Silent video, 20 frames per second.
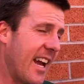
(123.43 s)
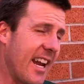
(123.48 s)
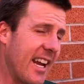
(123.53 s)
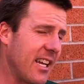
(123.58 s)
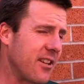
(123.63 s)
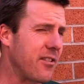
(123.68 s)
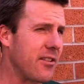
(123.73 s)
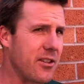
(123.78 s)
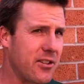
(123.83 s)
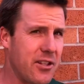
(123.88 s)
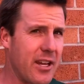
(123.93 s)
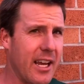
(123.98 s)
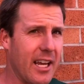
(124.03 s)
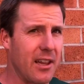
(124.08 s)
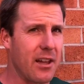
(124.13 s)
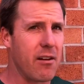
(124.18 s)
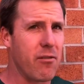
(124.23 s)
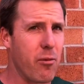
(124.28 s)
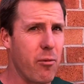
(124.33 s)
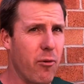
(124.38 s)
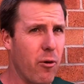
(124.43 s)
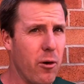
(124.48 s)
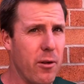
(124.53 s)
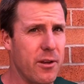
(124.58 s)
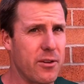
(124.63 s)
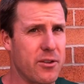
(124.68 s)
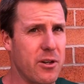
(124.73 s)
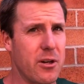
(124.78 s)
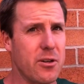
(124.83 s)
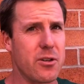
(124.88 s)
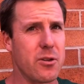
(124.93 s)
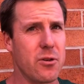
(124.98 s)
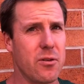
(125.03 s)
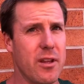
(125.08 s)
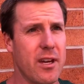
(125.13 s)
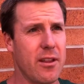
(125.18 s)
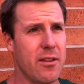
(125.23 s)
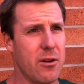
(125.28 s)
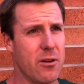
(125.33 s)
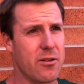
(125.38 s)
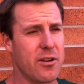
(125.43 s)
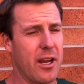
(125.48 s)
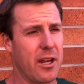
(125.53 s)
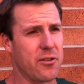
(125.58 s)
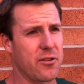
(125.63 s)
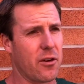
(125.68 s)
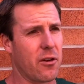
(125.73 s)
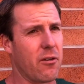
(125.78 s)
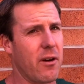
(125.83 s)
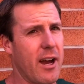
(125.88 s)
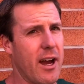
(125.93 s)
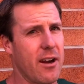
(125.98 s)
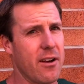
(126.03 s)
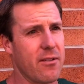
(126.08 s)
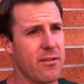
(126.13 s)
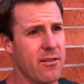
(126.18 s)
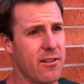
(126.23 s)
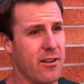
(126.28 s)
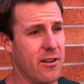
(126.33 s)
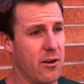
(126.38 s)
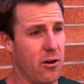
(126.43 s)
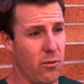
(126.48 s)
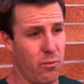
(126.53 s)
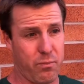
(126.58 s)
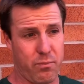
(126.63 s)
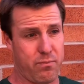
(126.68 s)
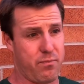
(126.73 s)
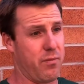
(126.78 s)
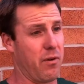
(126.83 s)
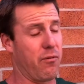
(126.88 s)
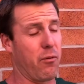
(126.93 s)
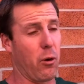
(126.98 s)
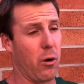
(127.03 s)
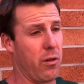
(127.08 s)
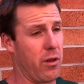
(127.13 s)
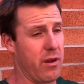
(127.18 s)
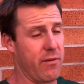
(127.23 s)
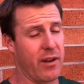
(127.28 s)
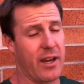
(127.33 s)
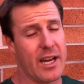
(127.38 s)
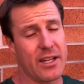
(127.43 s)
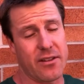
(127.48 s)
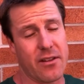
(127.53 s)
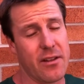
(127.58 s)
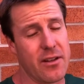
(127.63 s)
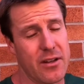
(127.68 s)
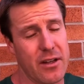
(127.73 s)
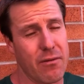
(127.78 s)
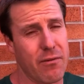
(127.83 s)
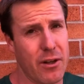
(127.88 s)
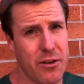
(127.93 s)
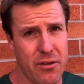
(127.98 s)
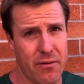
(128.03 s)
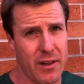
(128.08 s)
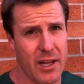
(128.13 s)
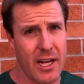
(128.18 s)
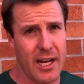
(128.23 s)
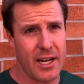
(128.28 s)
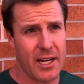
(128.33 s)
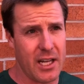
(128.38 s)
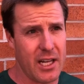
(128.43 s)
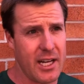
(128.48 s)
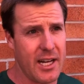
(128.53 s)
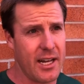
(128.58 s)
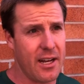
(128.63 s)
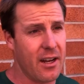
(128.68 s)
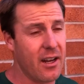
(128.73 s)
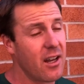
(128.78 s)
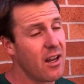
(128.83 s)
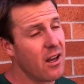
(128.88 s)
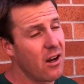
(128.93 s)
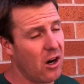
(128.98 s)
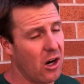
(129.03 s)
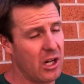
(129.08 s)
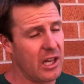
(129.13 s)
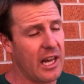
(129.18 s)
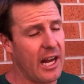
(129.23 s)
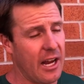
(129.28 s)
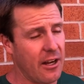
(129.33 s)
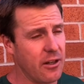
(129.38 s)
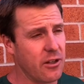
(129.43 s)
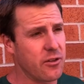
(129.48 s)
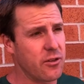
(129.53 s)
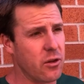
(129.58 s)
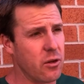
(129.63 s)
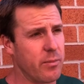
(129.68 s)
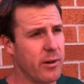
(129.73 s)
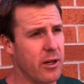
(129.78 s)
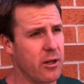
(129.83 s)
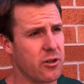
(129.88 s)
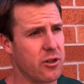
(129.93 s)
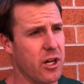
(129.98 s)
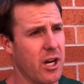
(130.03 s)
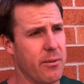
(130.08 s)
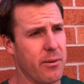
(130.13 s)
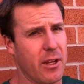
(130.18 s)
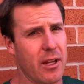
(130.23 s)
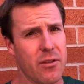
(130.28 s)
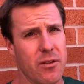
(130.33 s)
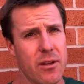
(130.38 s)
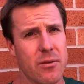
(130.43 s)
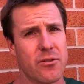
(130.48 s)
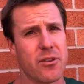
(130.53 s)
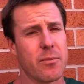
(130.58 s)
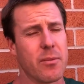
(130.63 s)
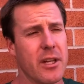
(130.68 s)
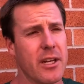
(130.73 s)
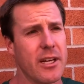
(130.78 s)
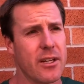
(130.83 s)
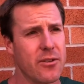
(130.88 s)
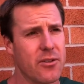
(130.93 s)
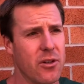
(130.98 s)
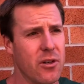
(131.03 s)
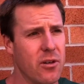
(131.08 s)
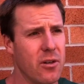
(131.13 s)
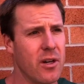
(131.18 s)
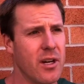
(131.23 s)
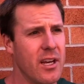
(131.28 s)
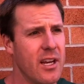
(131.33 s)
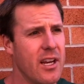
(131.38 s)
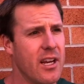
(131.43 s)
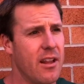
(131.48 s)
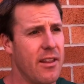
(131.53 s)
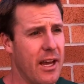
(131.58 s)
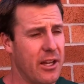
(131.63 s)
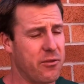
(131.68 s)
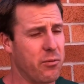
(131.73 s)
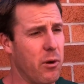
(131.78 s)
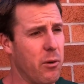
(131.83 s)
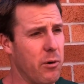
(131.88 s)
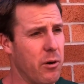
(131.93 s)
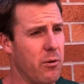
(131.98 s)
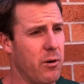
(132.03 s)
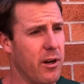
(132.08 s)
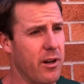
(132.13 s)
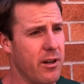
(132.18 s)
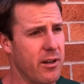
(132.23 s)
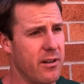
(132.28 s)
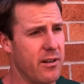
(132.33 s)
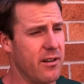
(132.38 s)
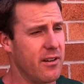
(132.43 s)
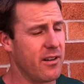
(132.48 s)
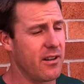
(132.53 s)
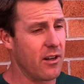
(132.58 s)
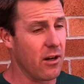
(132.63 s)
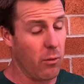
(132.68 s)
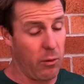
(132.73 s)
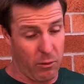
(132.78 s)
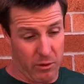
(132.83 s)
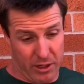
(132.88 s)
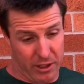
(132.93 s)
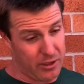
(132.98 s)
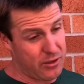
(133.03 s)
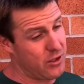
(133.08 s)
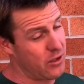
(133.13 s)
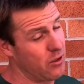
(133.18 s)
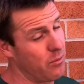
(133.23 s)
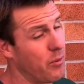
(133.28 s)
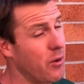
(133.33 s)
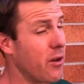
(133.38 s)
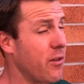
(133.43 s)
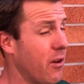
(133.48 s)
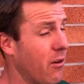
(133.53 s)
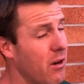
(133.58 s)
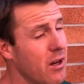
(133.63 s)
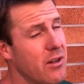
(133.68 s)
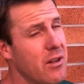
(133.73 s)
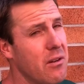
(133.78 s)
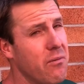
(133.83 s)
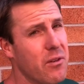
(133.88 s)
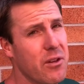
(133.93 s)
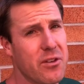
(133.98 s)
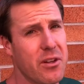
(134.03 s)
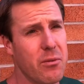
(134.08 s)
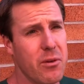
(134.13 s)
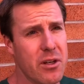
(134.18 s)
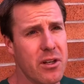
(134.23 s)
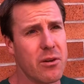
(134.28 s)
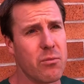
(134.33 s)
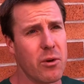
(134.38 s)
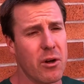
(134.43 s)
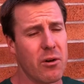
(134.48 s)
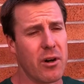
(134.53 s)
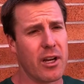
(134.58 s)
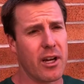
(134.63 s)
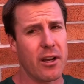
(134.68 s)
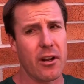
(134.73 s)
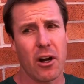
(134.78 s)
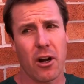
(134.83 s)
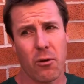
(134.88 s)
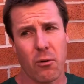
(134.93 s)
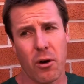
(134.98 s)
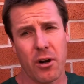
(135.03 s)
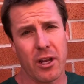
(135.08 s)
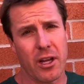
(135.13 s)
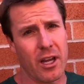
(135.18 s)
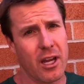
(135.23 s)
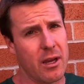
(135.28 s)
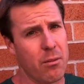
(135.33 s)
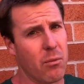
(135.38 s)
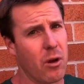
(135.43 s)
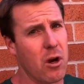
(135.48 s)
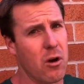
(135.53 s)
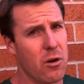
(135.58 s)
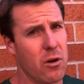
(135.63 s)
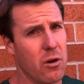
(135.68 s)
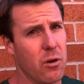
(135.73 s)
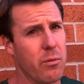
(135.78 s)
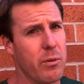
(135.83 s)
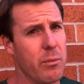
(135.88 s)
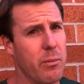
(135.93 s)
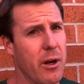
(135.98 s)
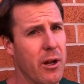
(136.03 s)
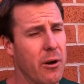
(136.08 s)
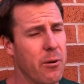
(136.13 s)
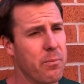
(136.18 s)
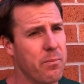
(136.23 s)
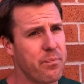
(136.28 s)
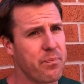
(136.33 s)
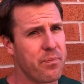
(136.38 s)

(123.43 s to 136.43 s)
got to get to the second level before they start doing that. They were dancing around, you know, before they even got to the defensive line a lot. Our line needs to do a better job of getting into the lane. So that's what we want to, you know, we want to continue playing the great defense that we did. We want to get our running game going a little bit better.